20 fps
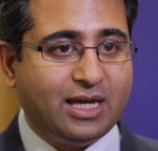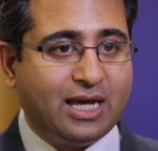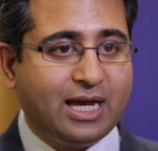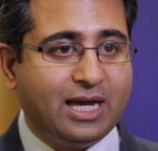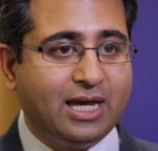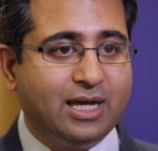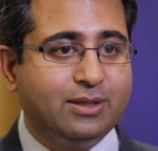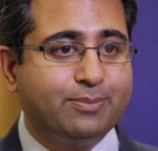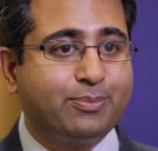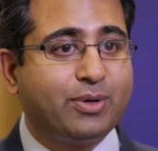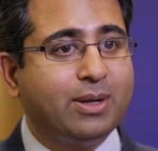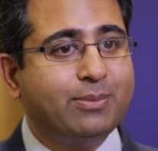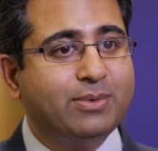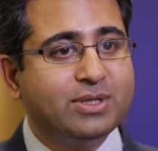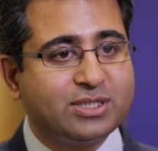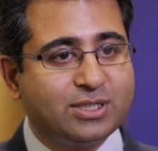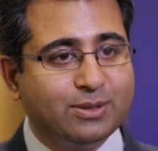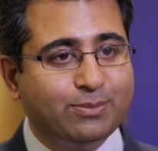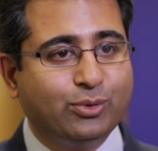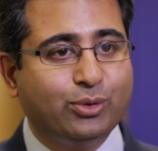And Prime
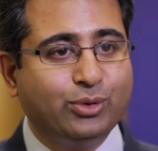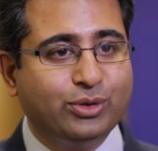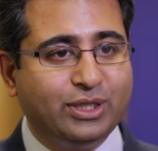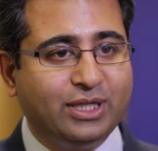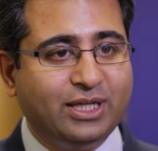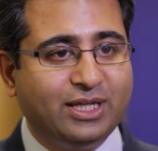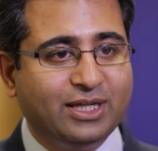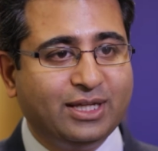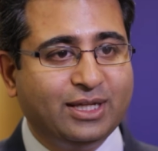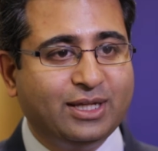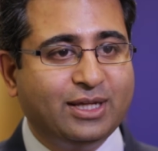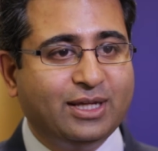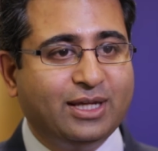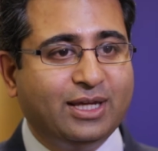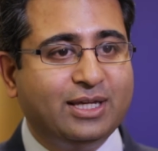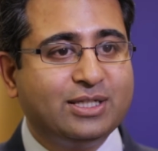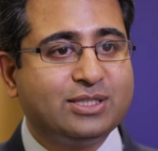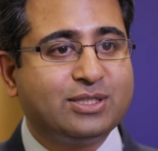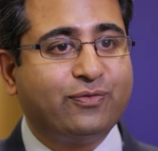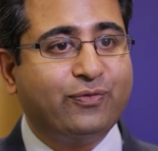Minister Modi
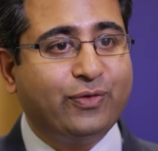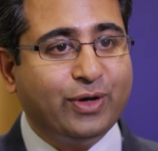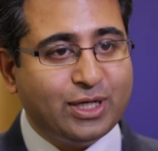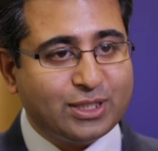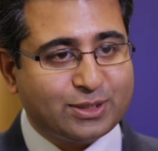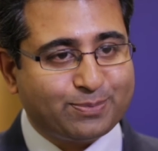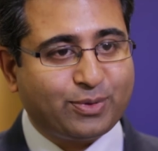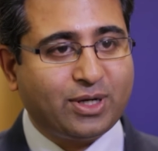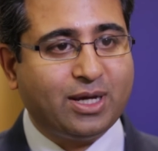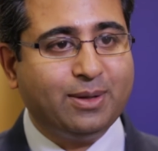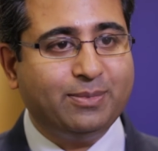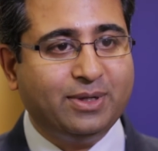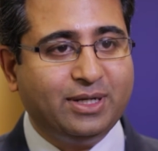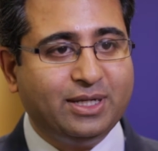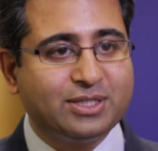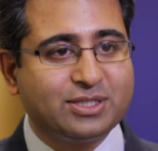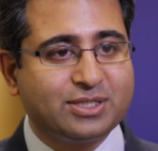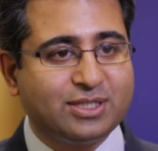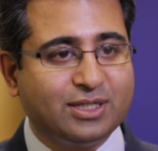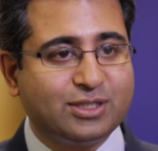is the first Prime
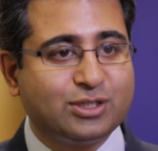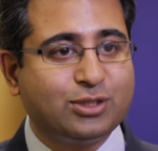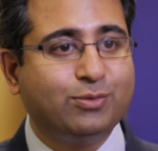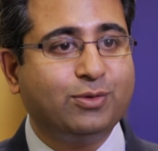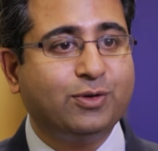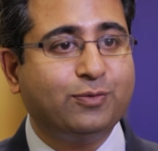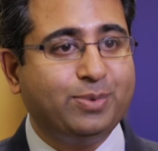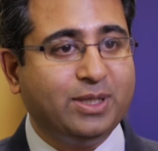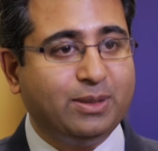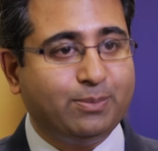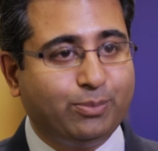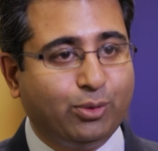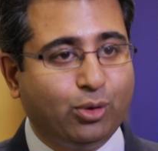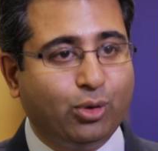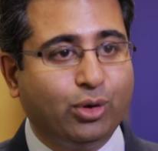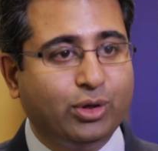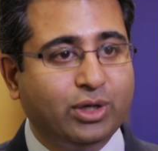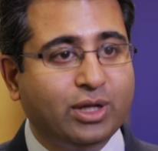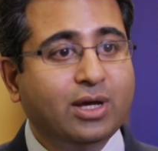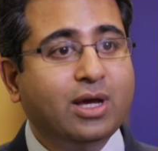Minister to have been
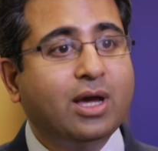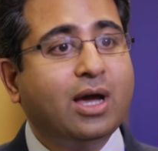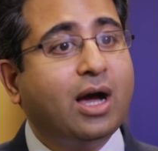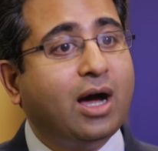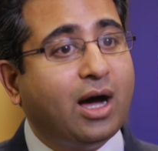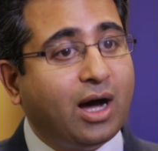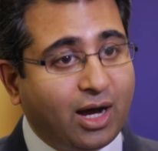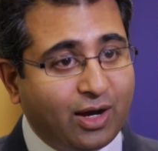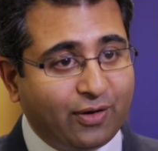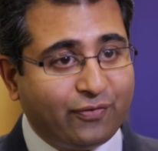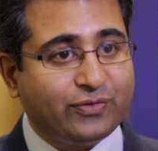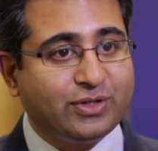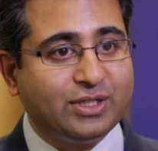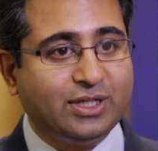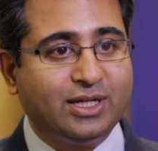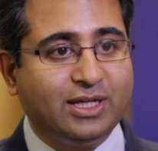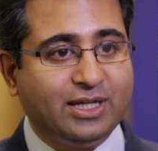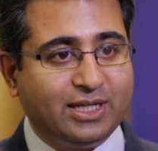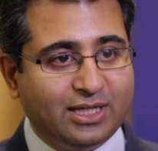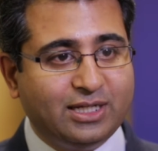born
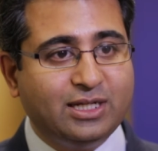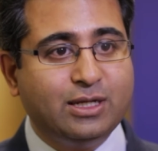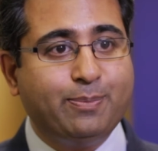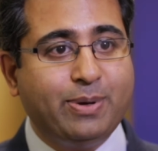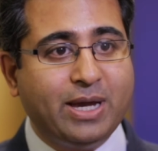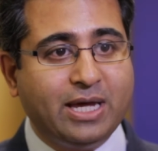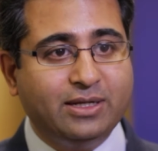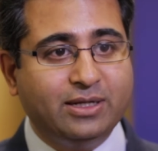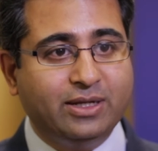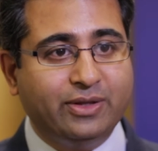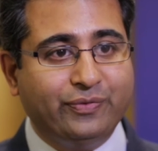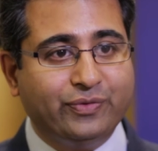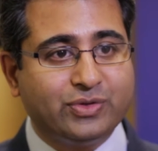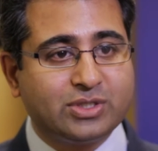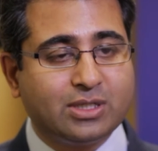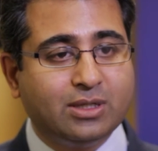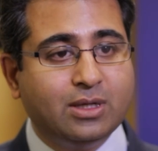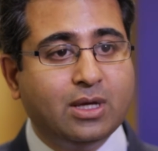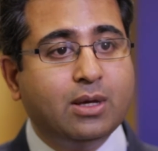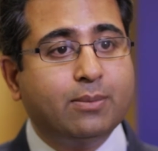after
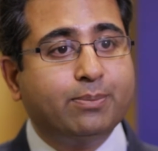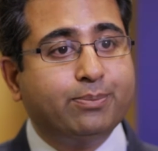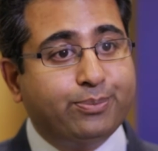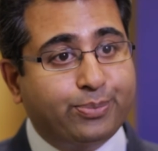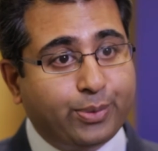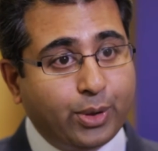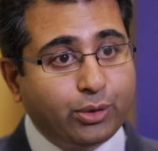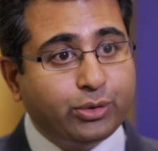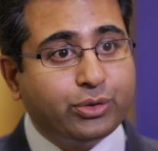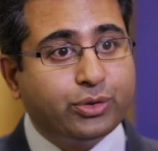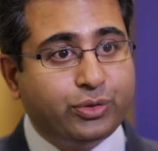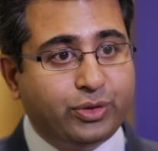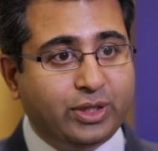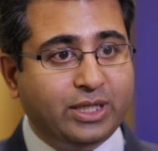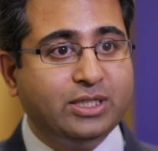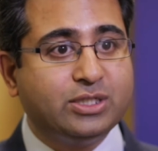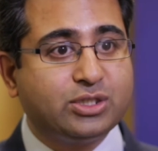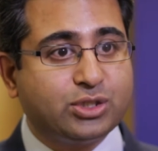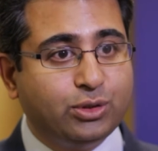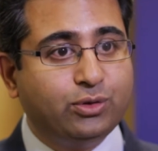independence. Both
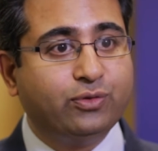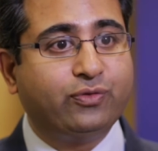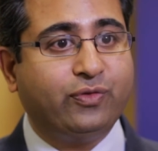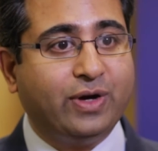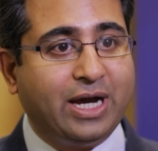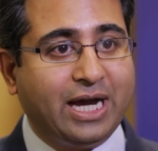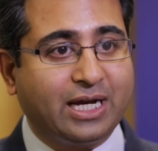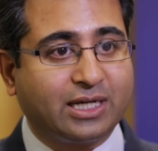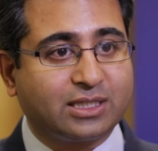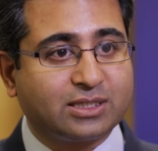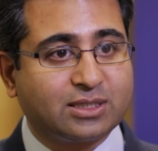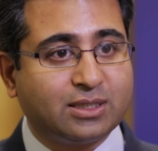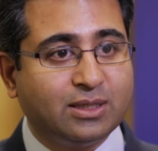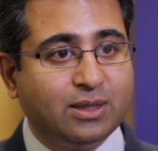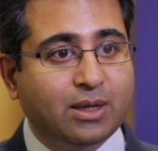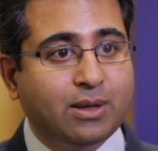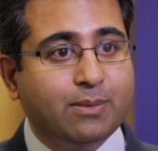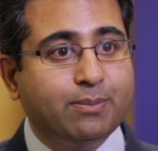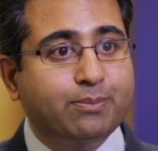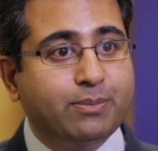these two facts
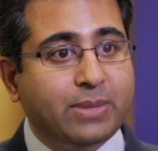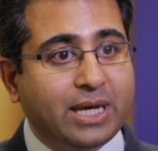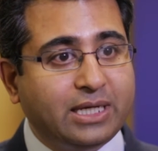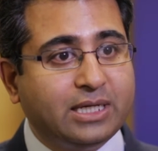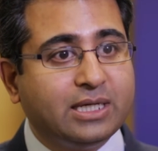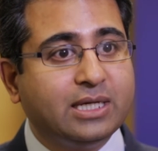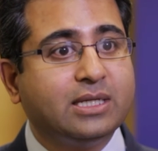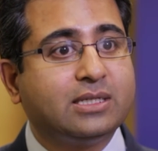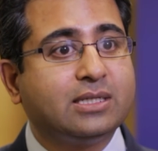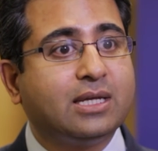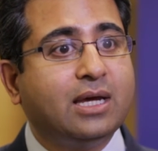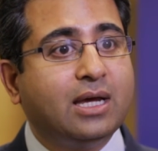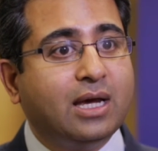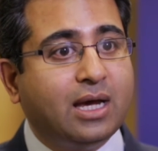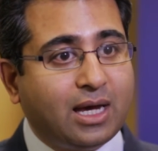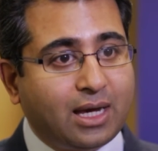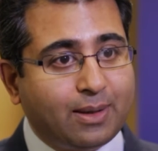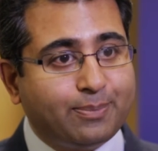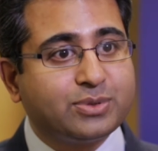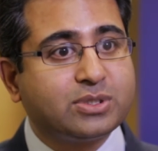make it
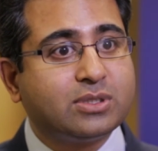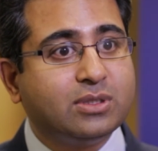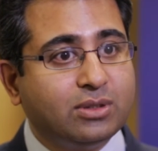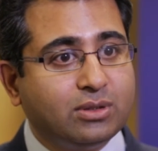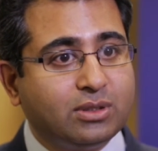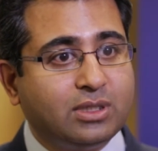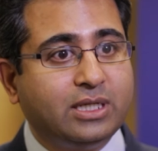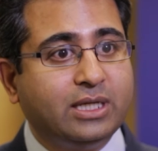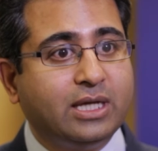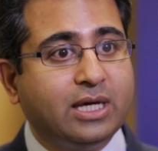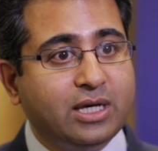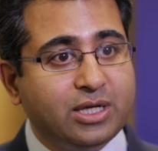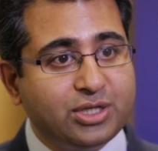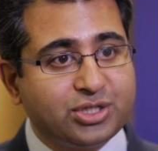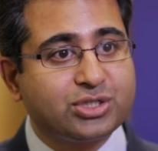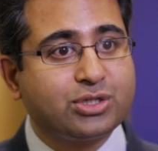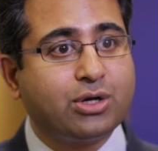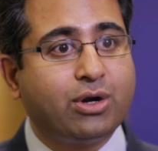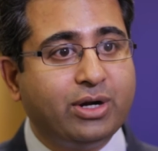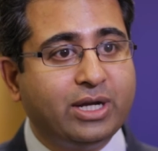absolutely a
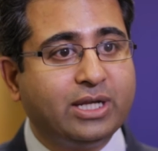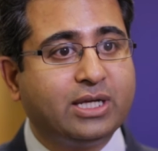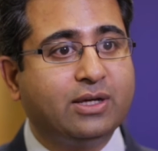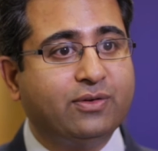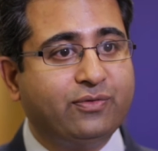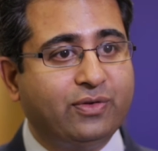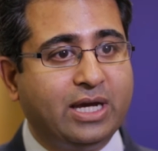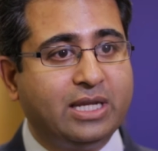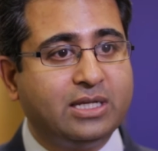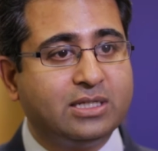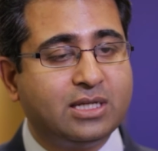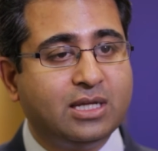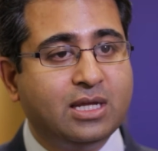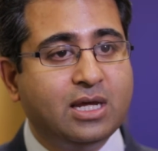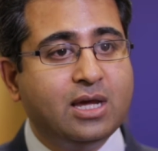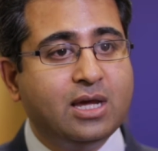historic event,